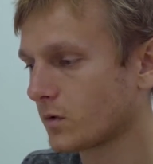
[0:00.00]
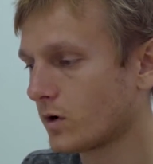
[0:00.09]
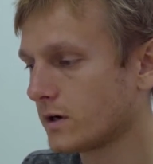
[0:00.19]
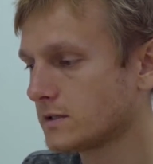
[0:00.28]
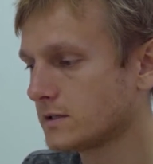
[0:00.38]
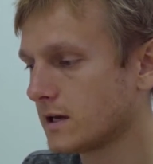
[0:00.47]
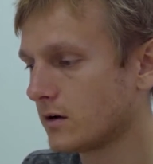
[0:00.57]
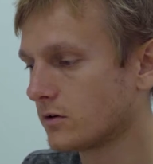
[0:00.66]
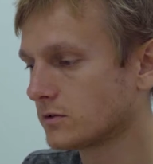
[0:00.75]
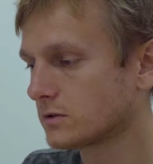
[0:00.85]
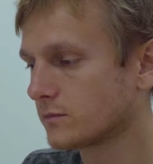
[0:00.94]
1 is
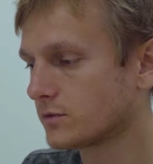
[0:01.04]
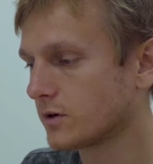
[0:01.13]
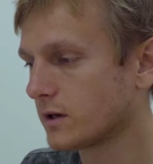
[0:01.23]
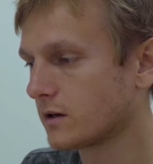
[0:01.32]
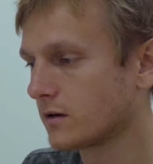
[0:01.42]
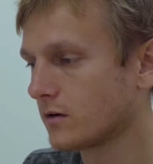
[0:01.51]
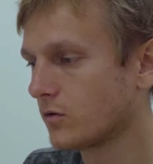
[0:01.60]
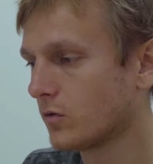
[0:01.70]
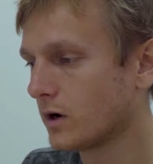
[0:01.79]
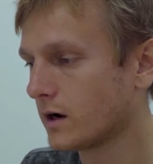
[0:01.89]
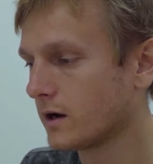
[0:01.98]
yellow, so I'm drawing a
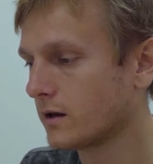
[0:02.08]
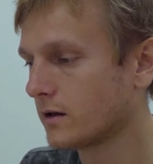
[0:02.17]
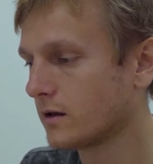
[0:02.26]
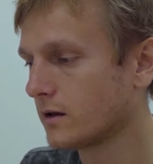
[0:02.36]
Y.